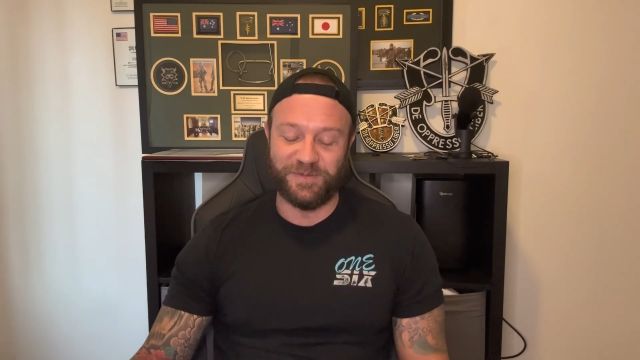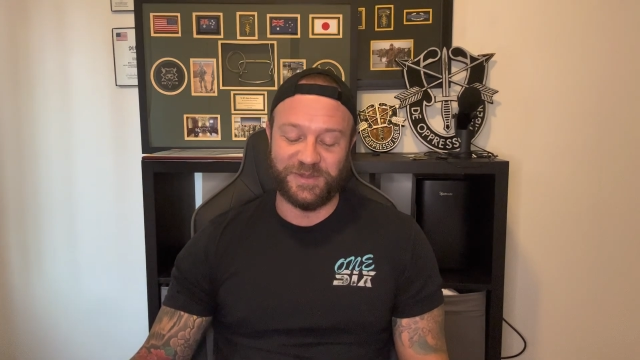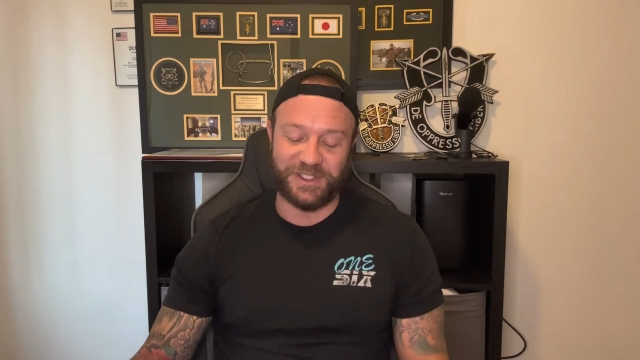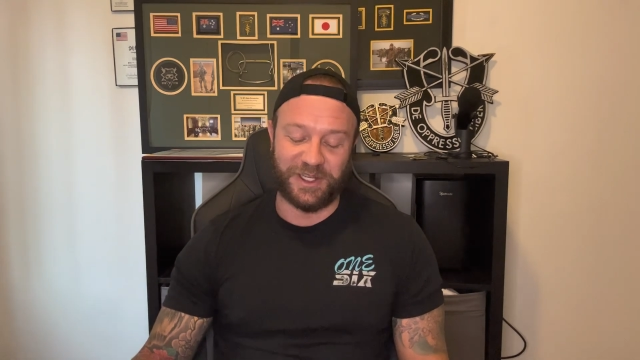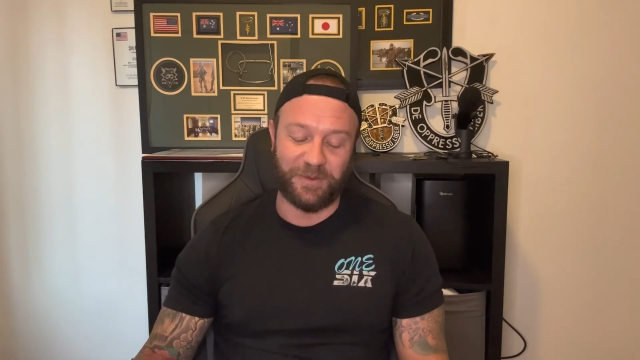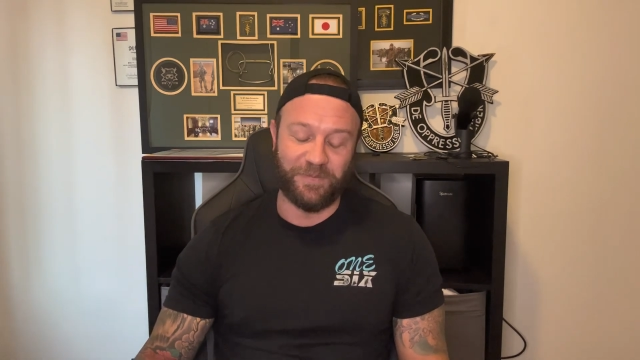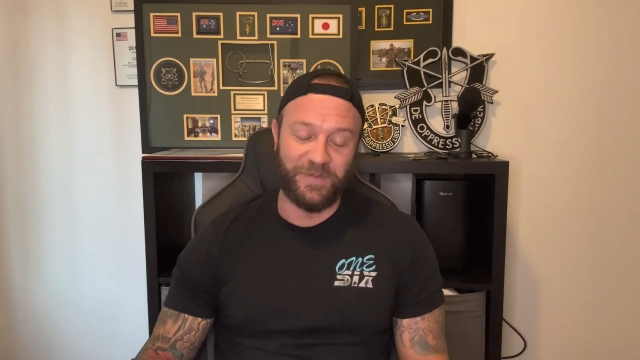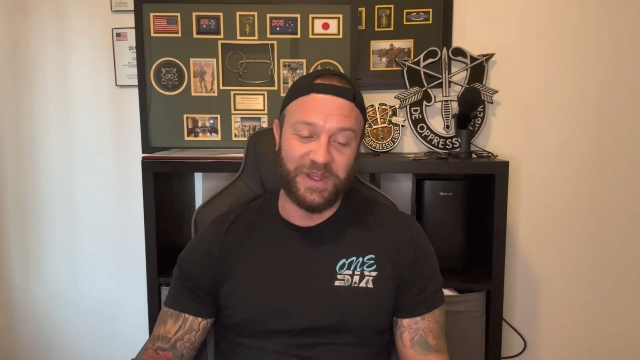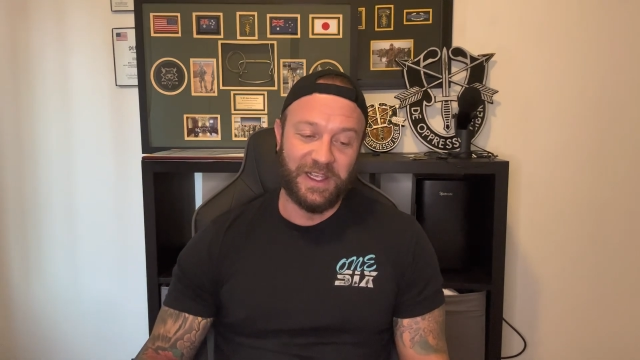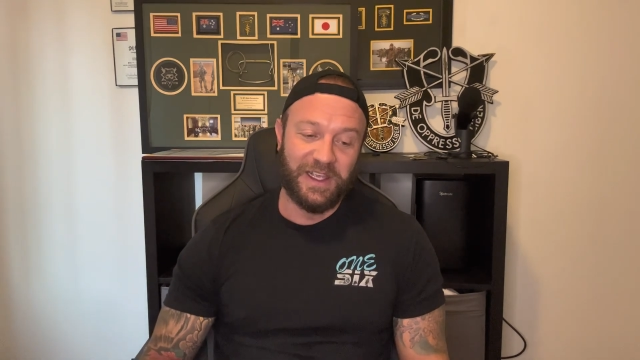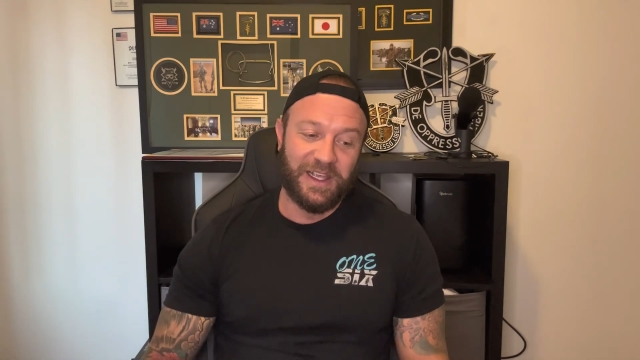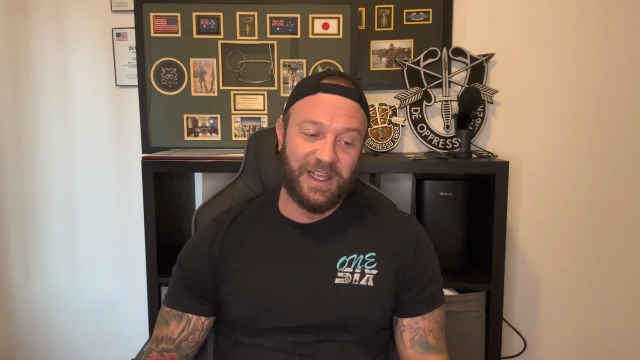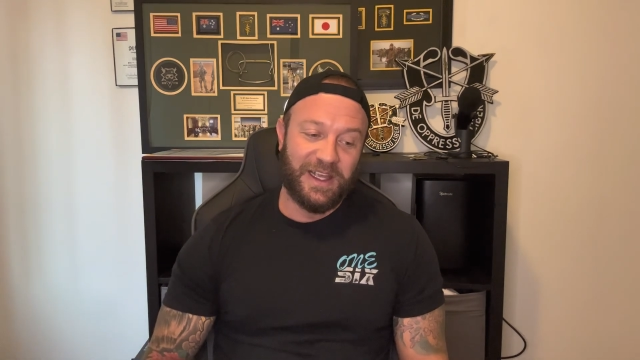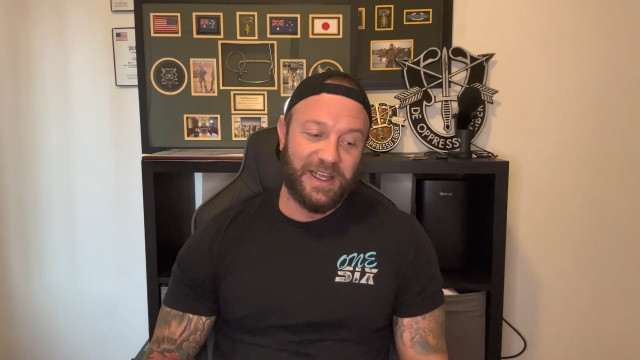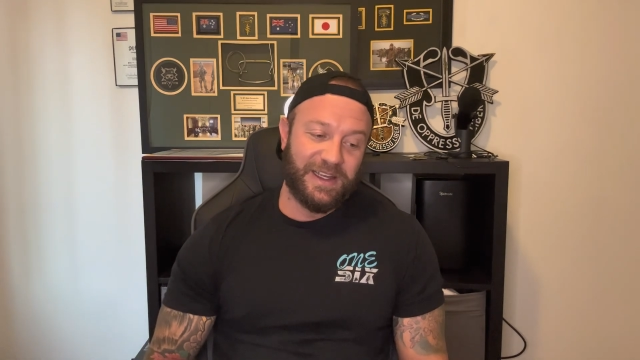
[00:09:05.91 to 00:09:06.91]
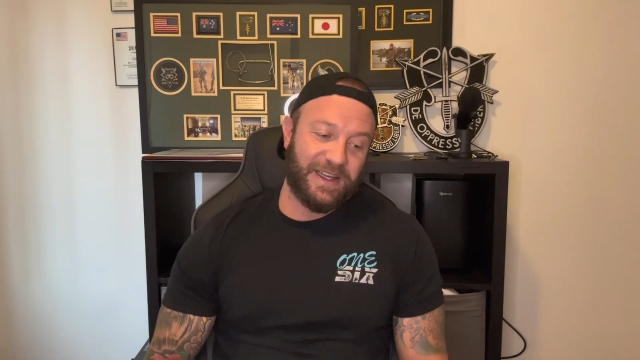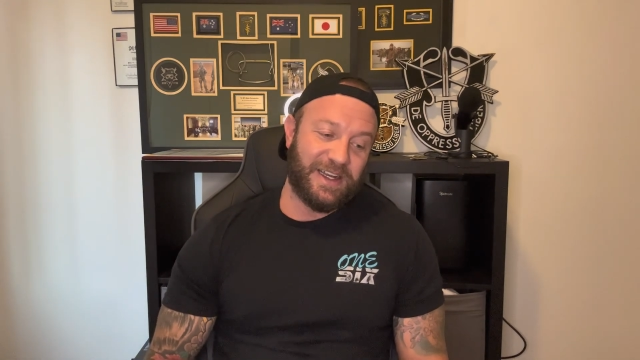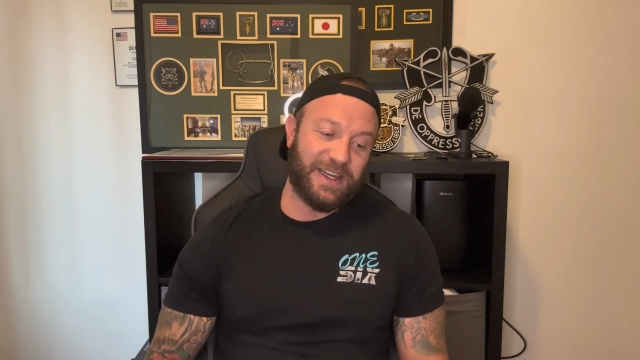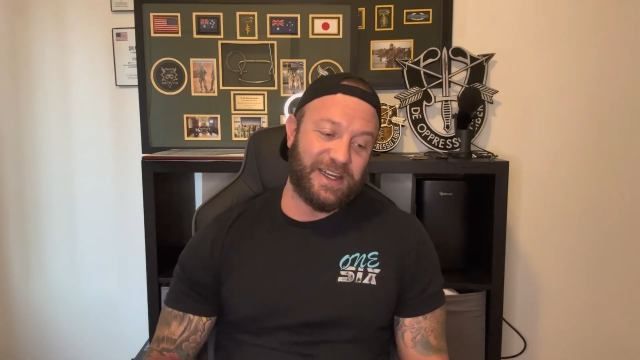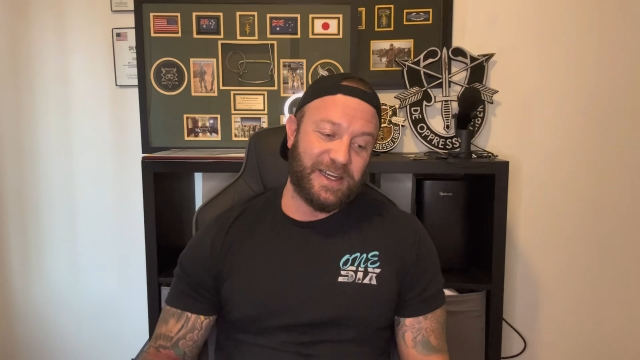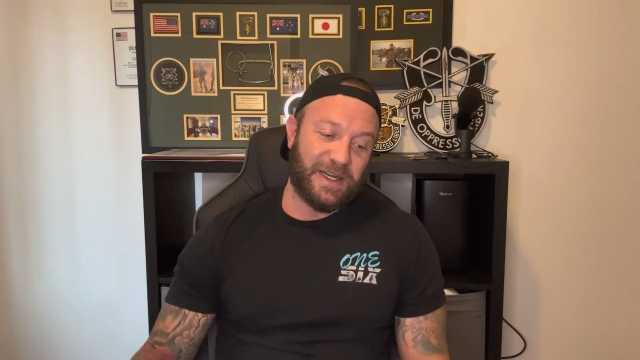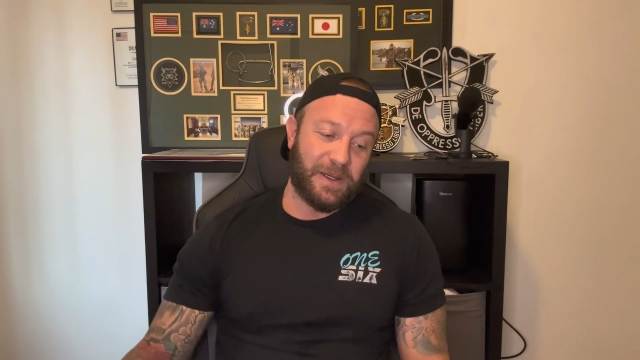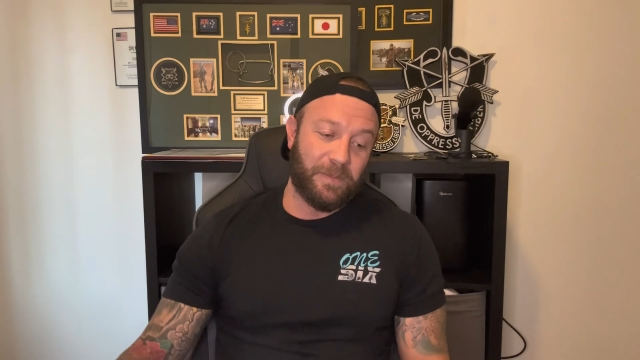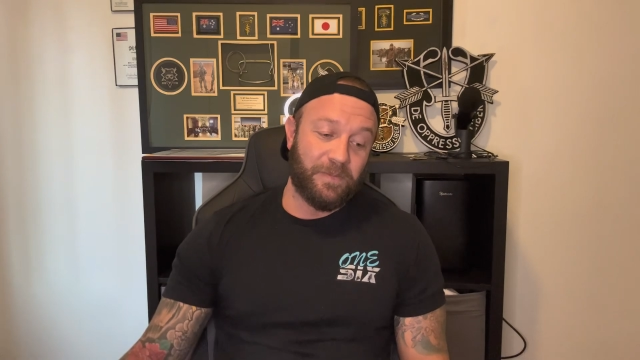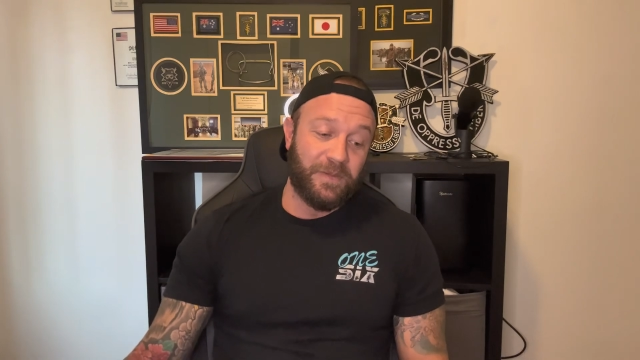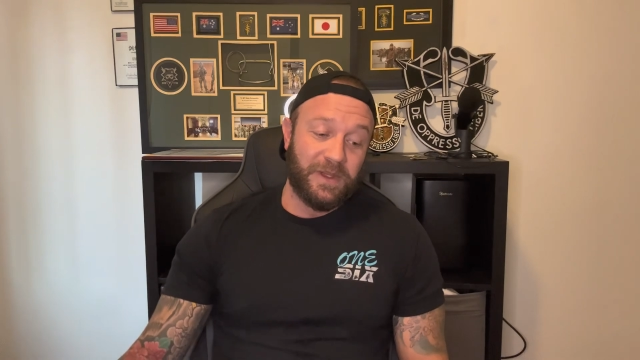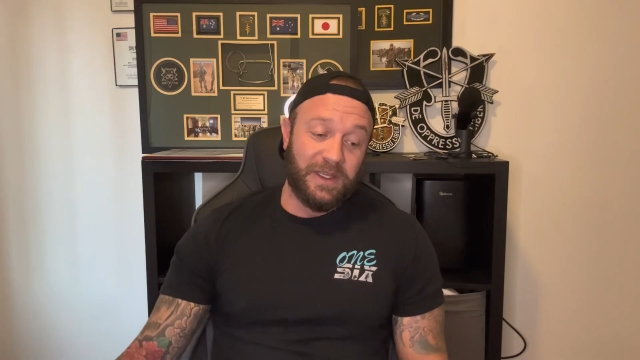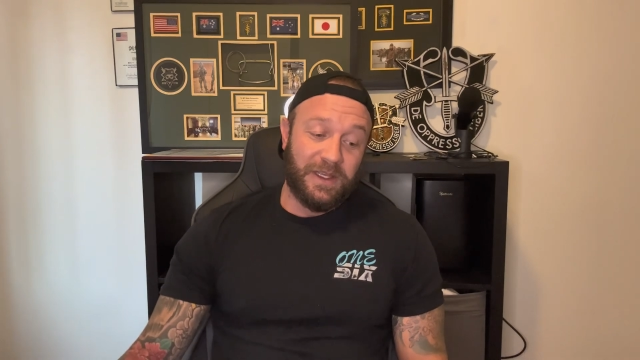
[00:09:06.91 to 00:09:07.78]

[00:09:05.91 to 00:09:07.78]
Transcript: So, um,